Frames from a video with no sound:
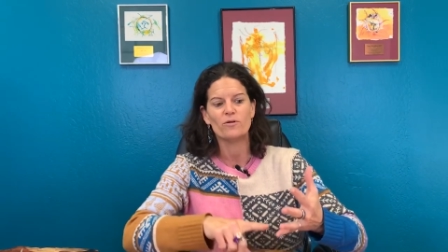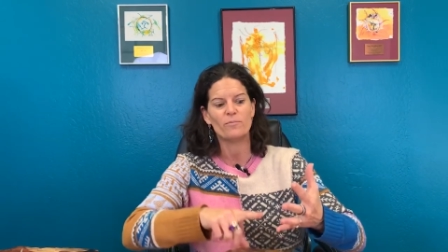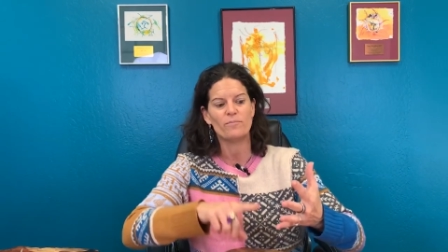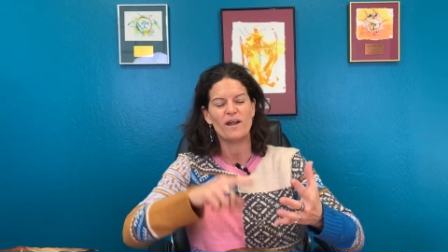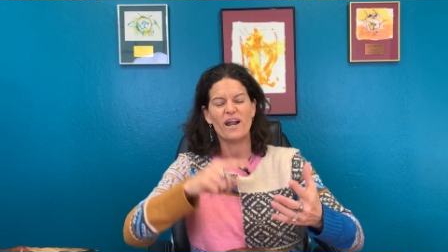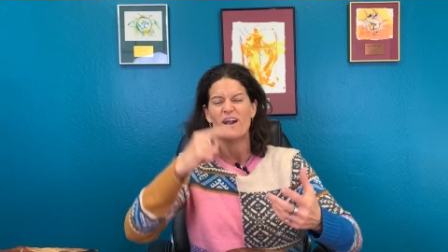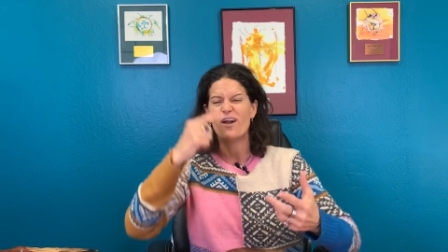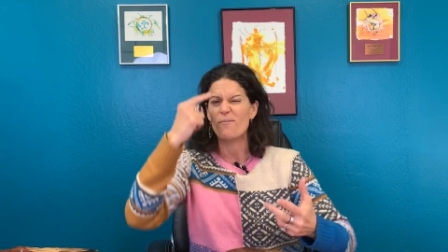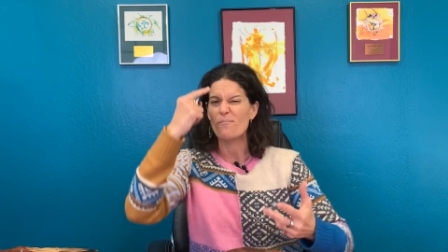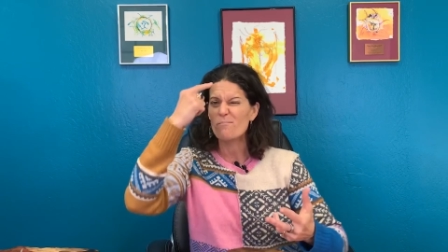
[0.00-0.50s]

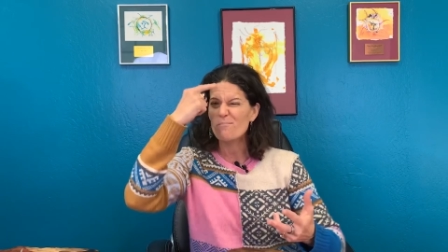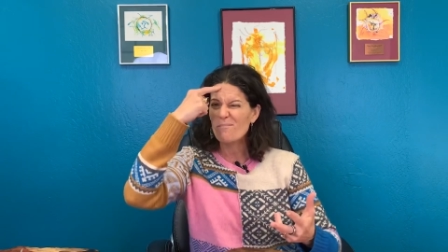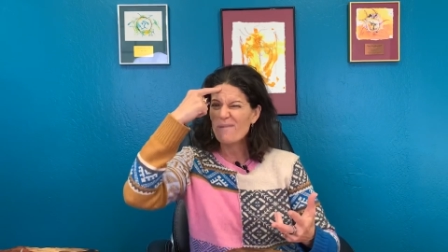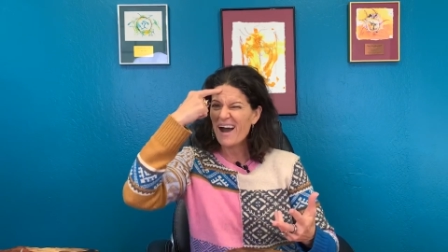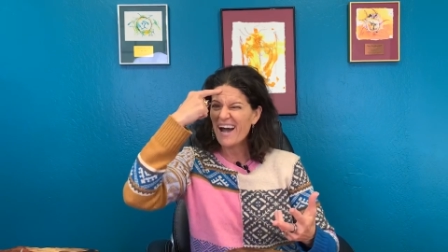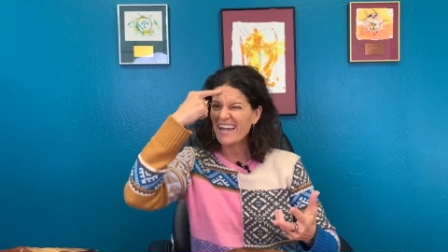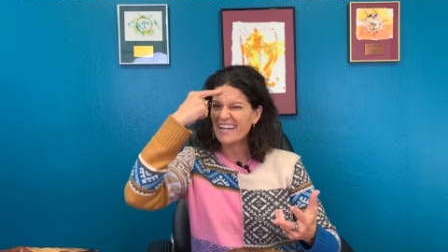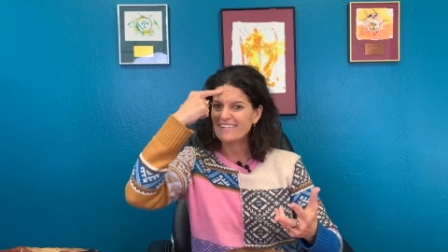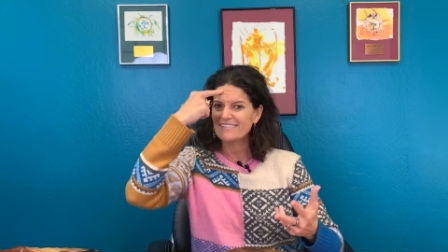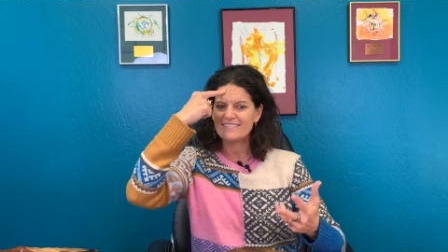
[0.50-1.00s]
repair,
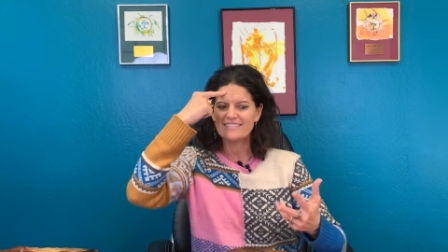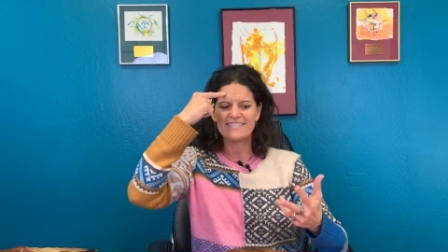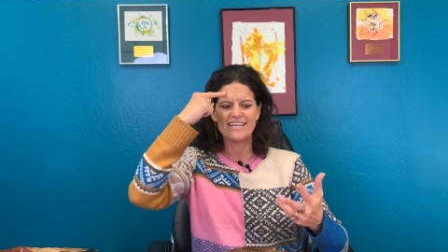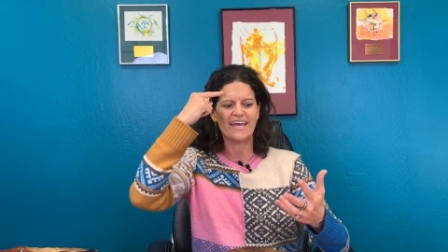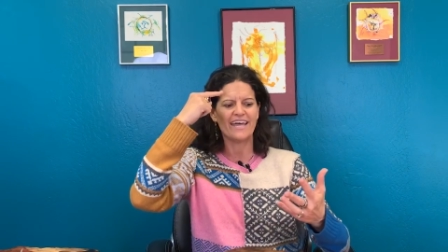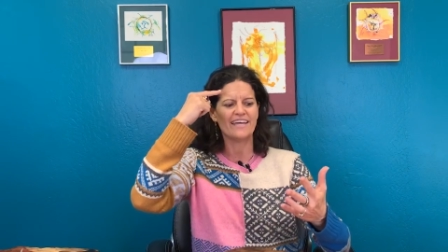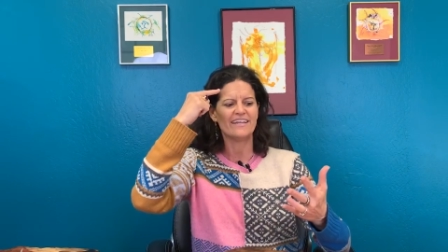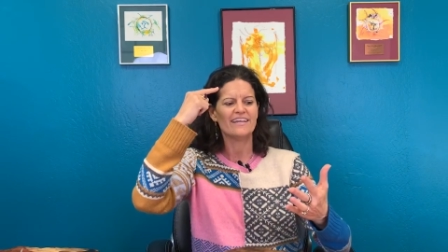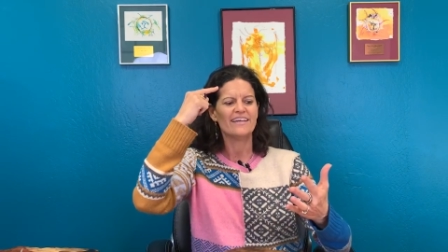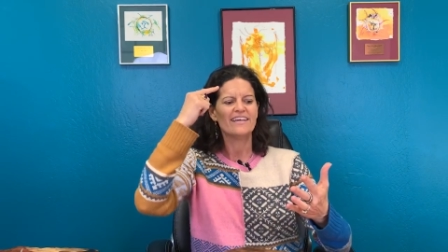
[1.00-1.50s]

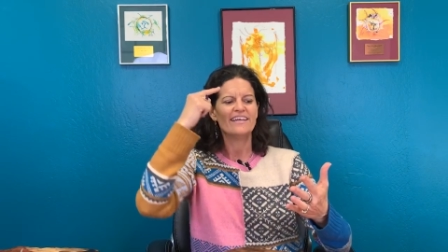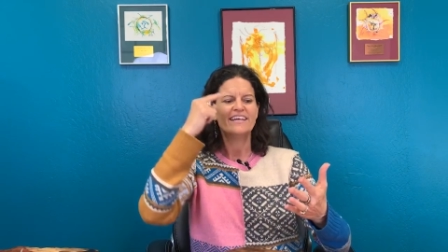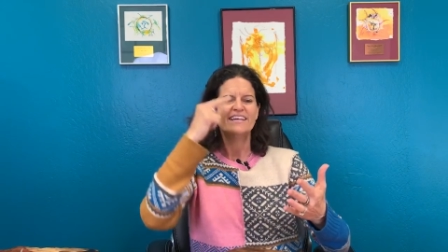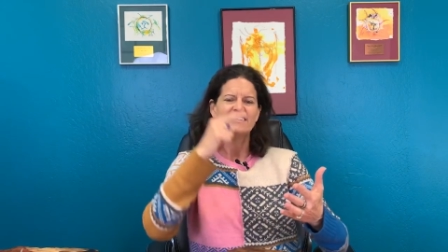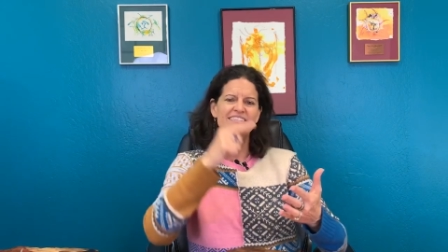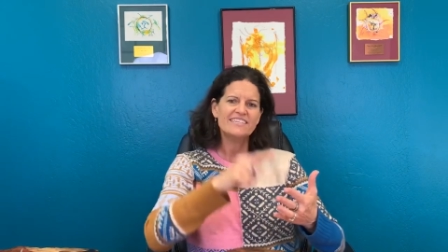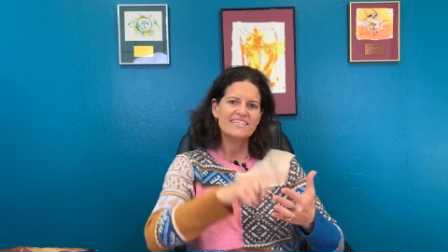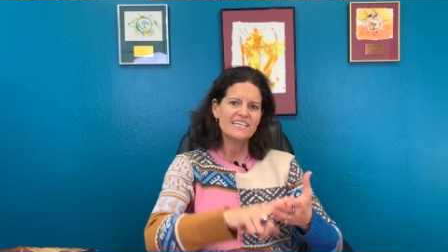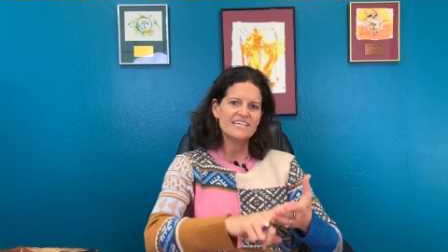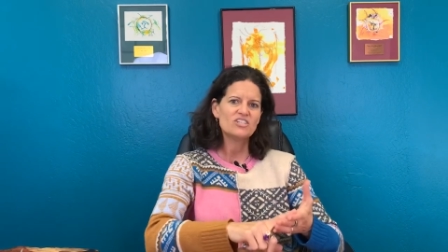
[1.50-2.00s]
mindset,
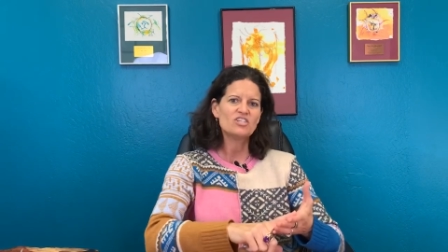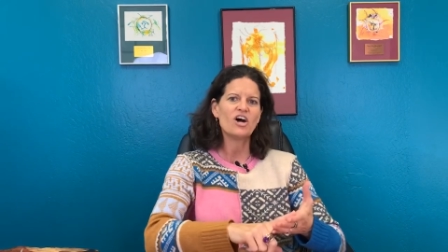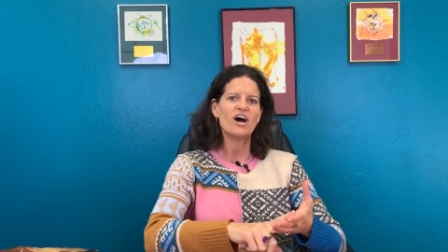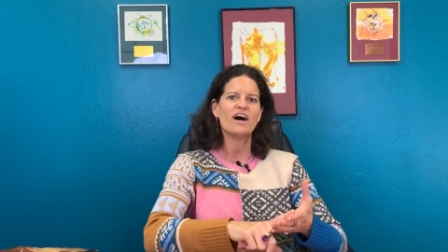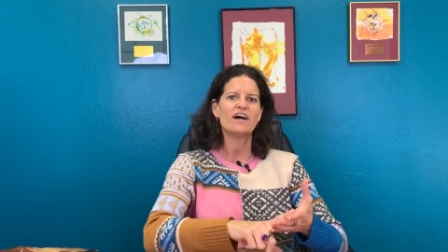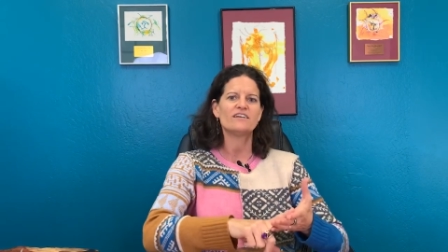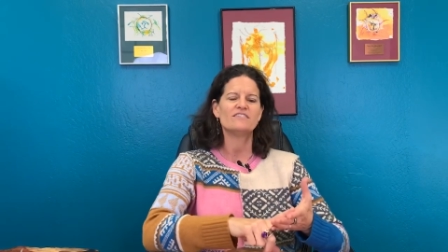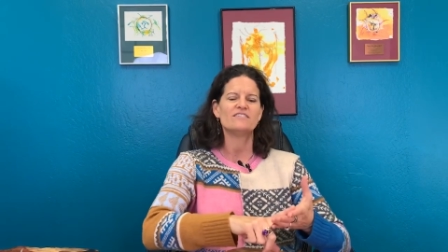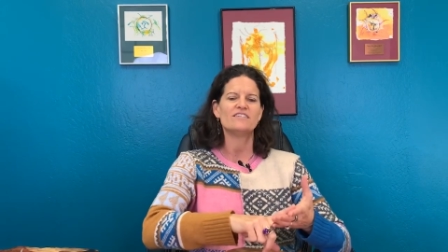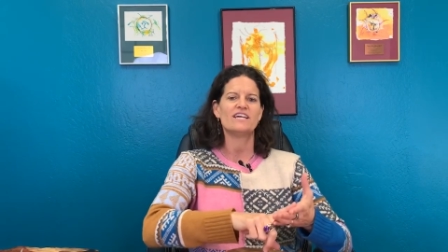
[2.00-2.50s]

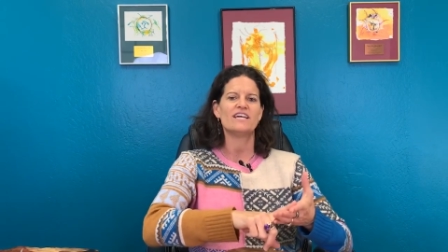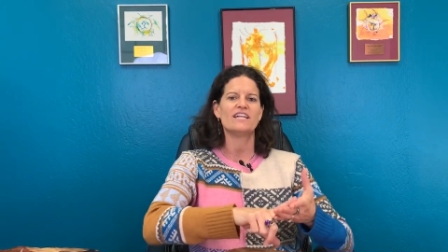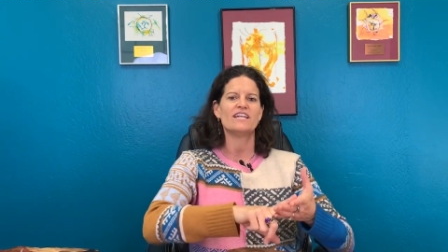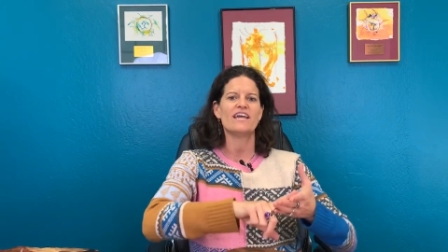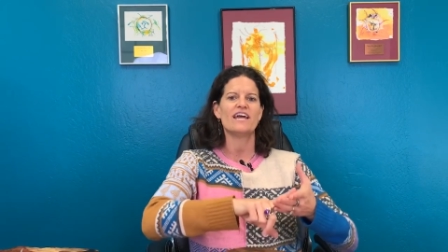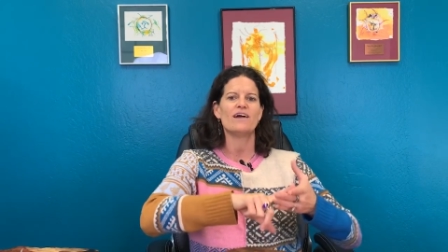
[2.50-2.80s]
detoxing,